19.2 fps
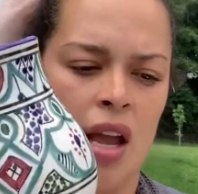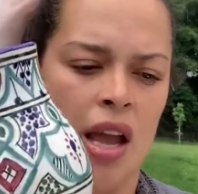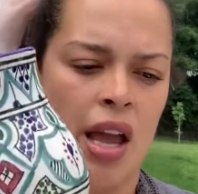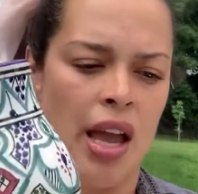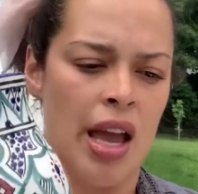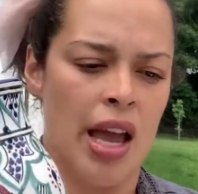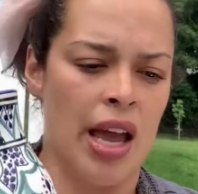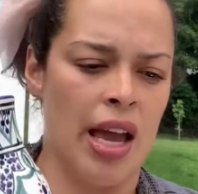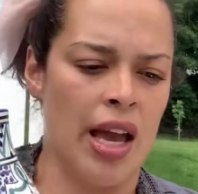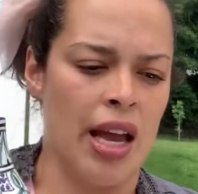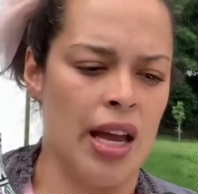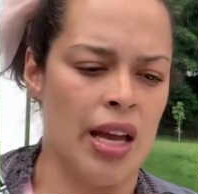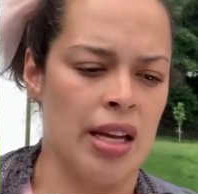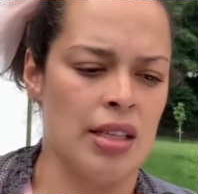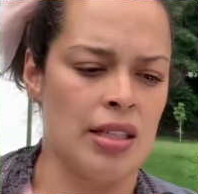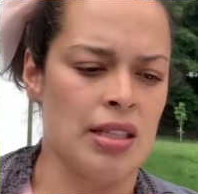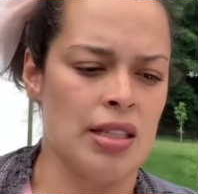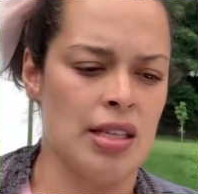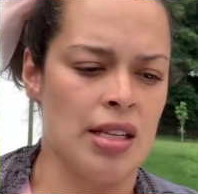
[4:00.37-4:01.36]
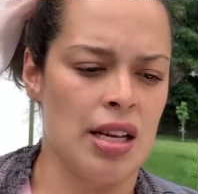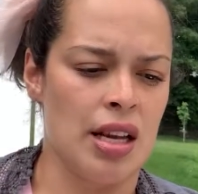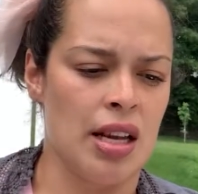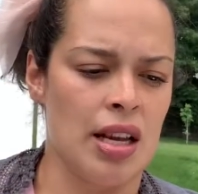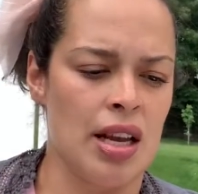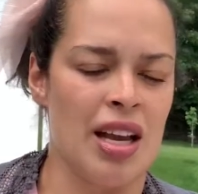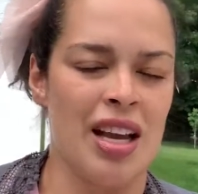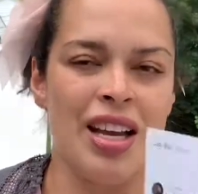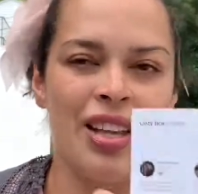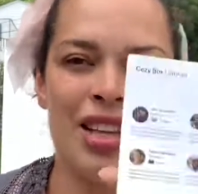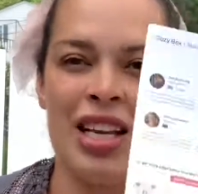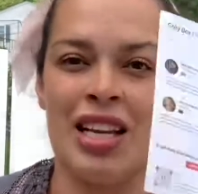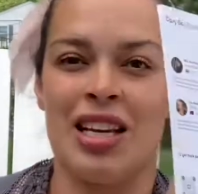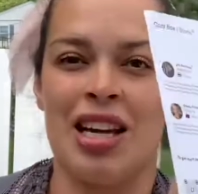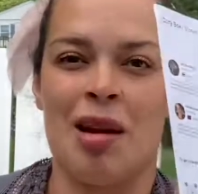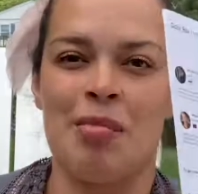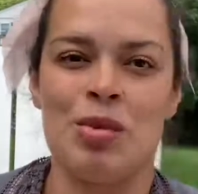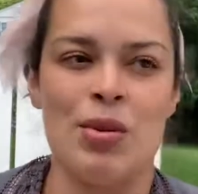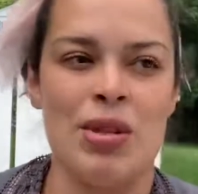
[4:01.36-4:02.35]
And it
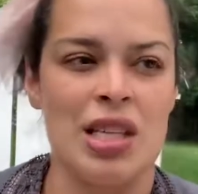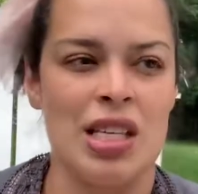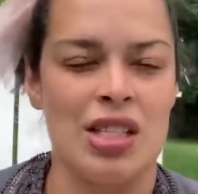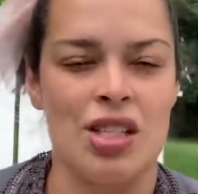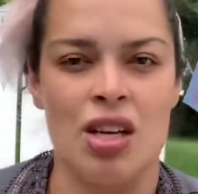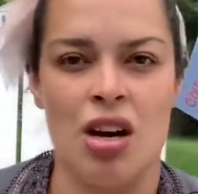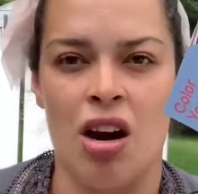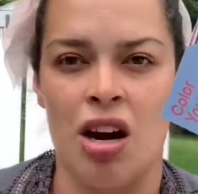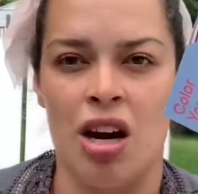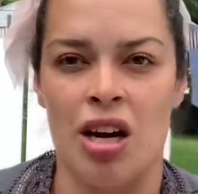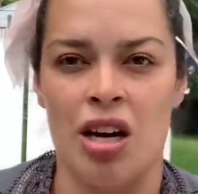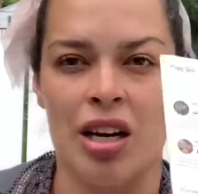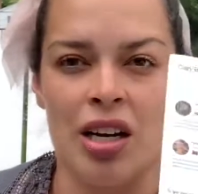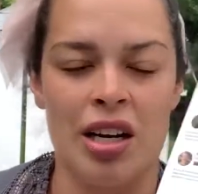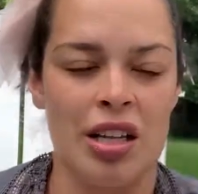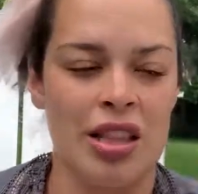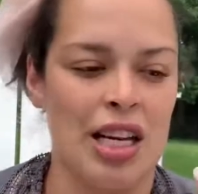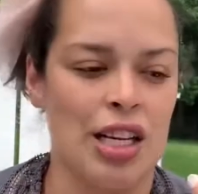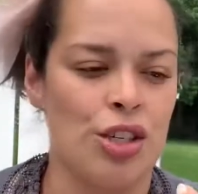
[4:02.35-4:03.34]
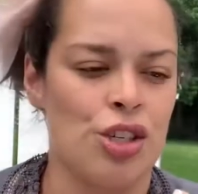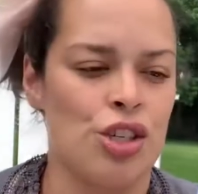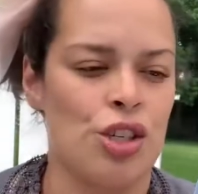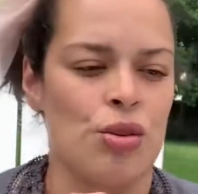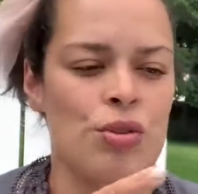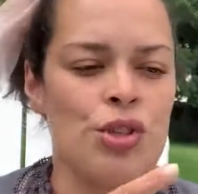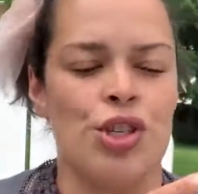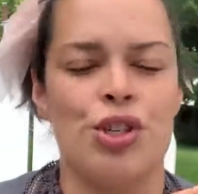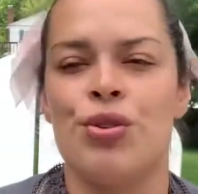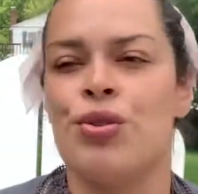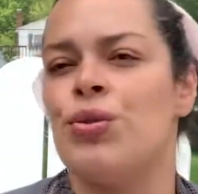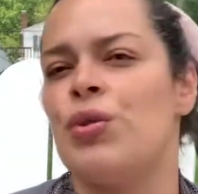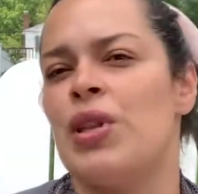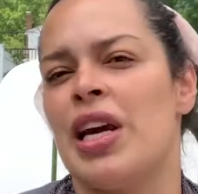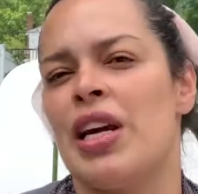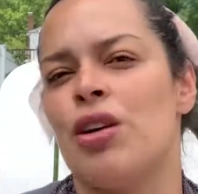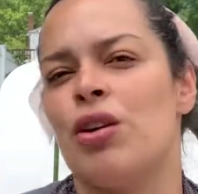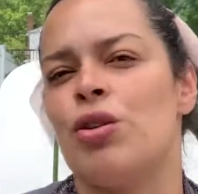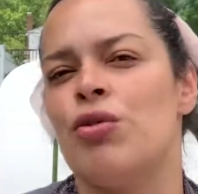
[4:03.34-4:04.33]
comes with this card that shows you like
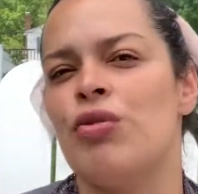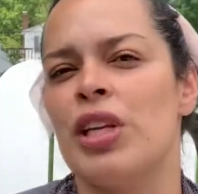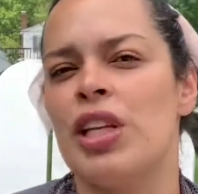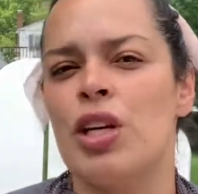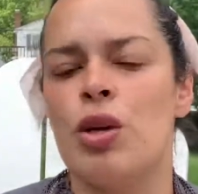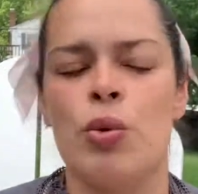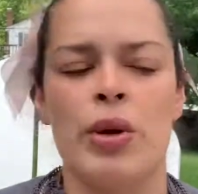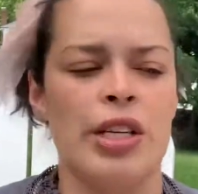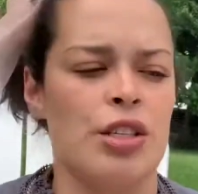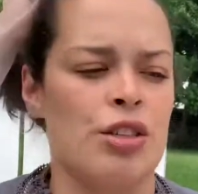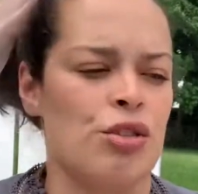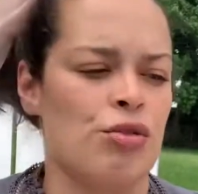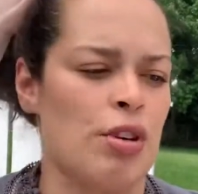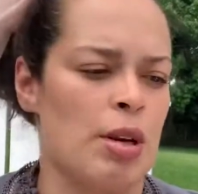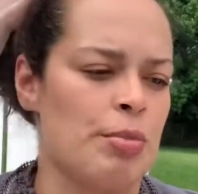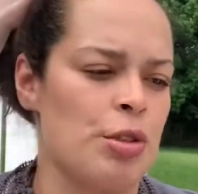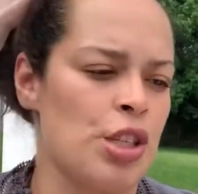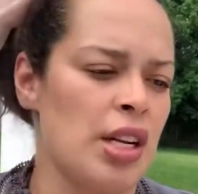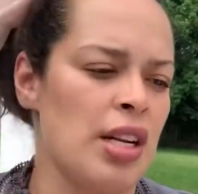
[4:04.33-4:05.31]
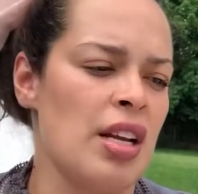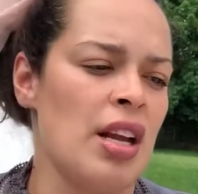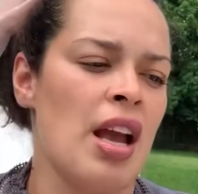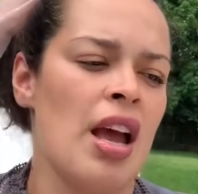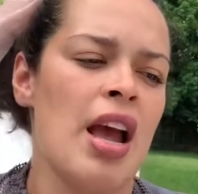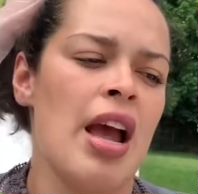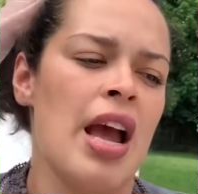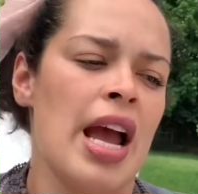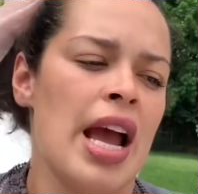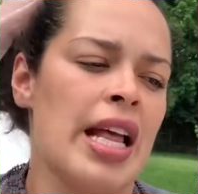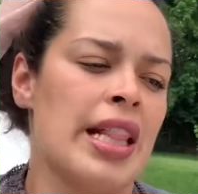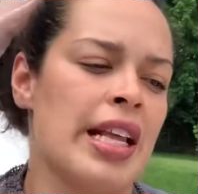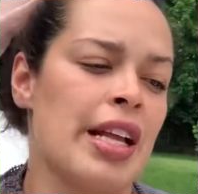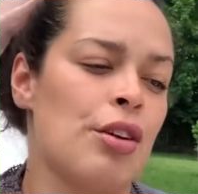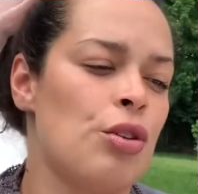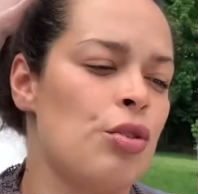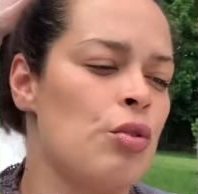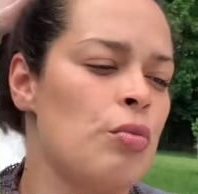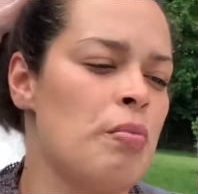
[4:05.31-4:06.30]
a really quick description and then
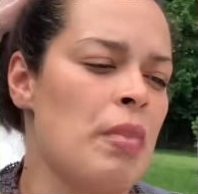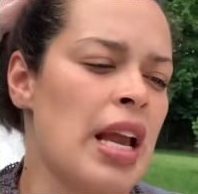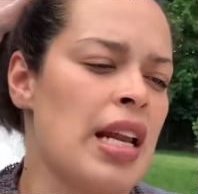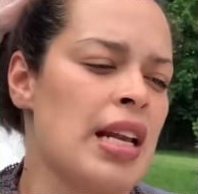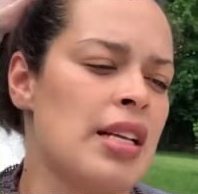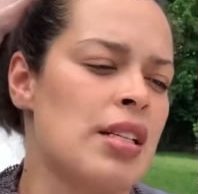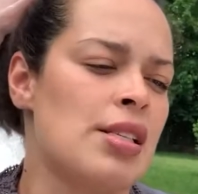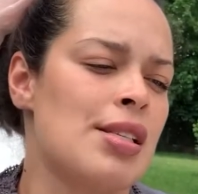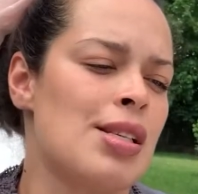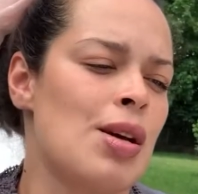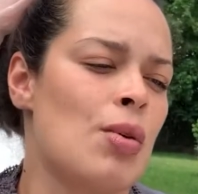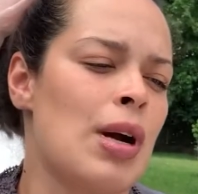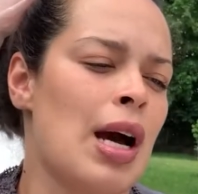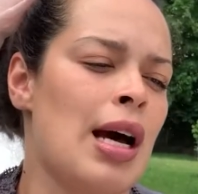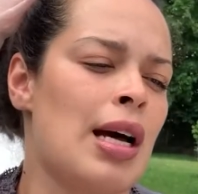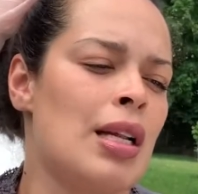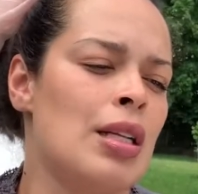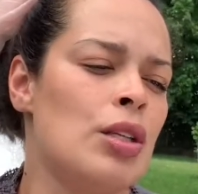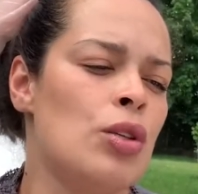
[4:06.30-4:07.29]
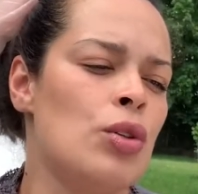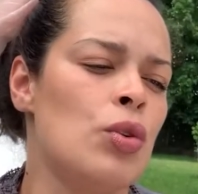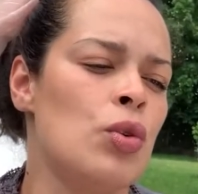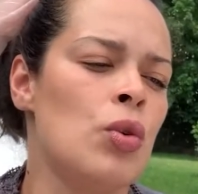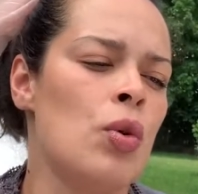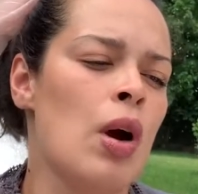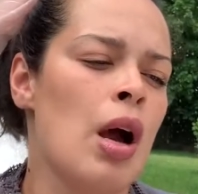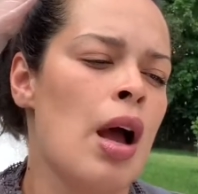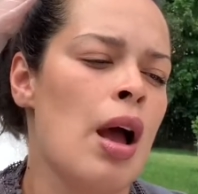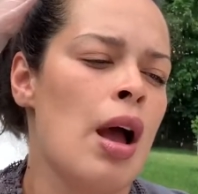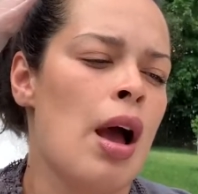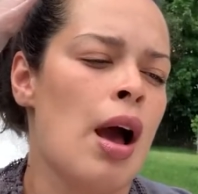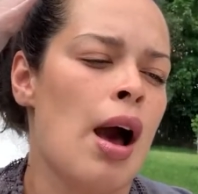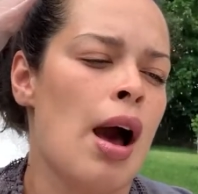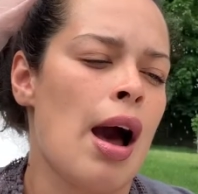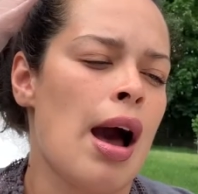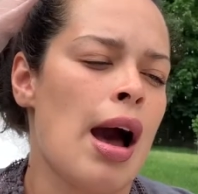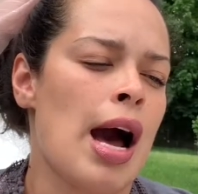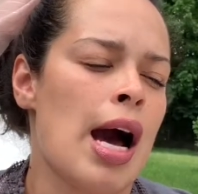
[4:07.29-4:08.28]
who made it. So Kalu
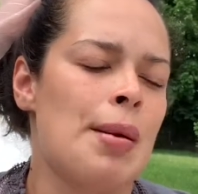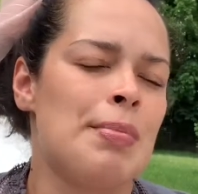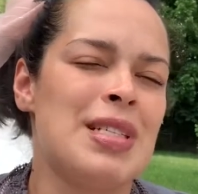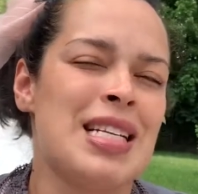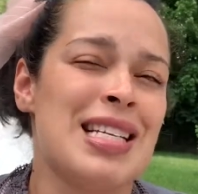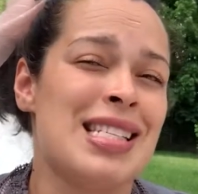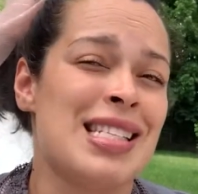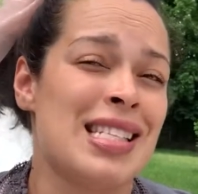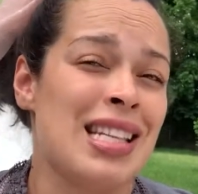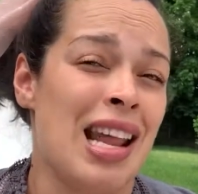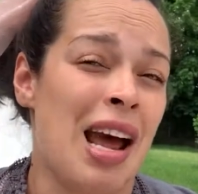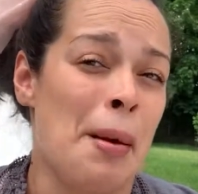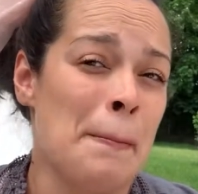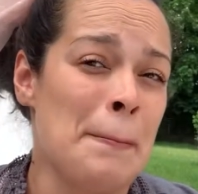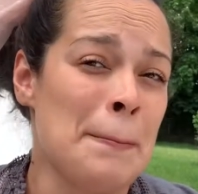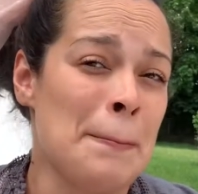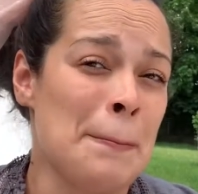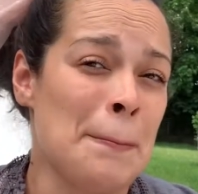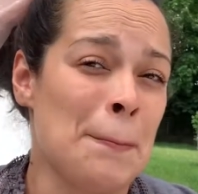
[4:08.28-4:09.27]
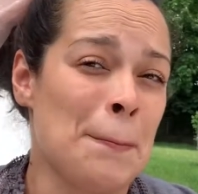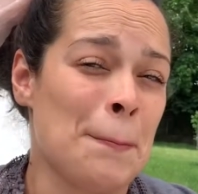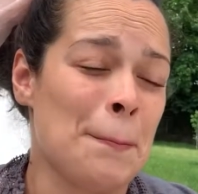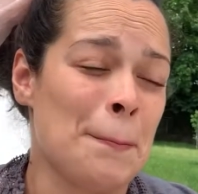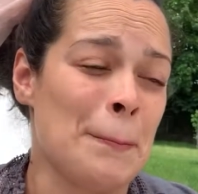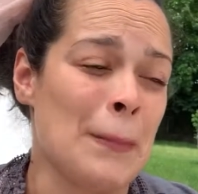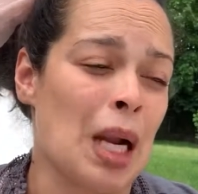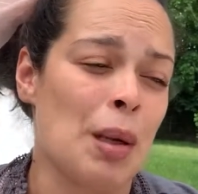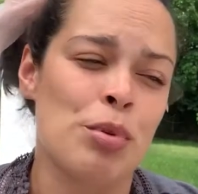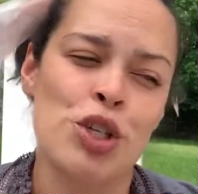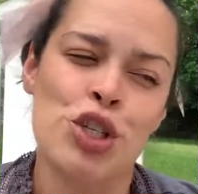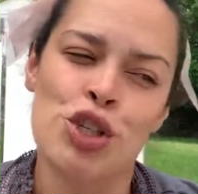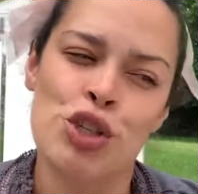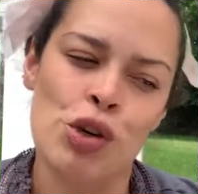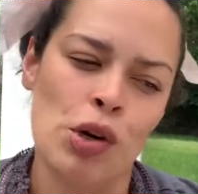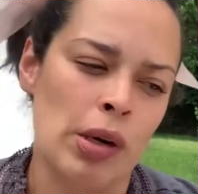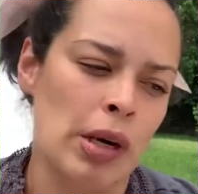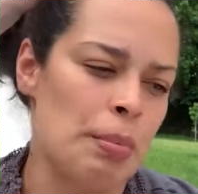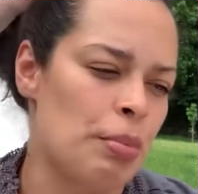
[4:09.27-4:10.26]
Abdeslam. I'm sure
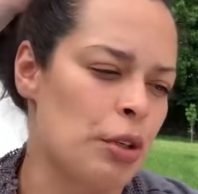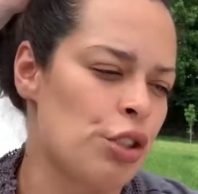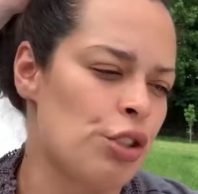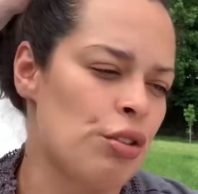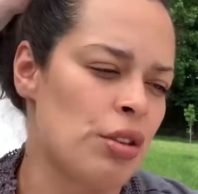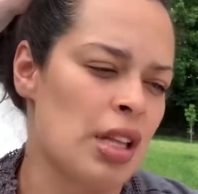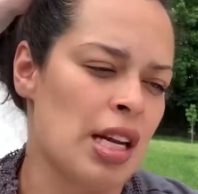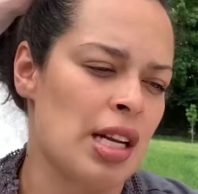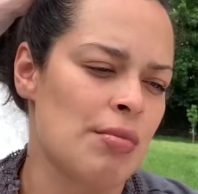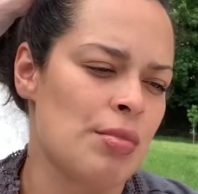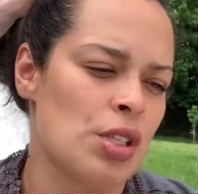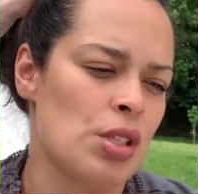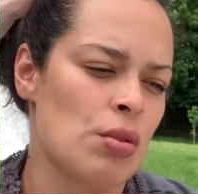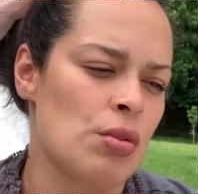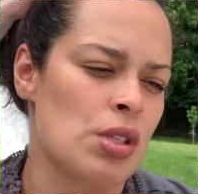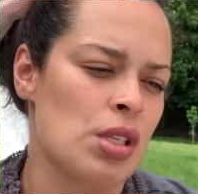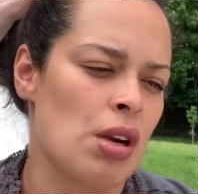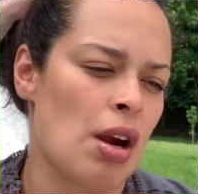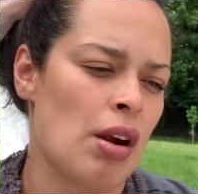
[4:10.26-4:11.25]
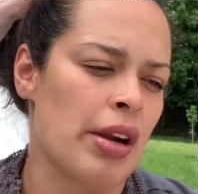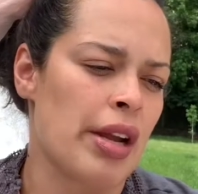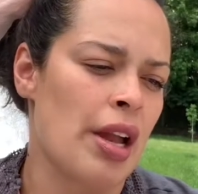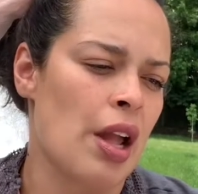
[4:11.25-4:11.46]
I butchered that. I'm so sorry.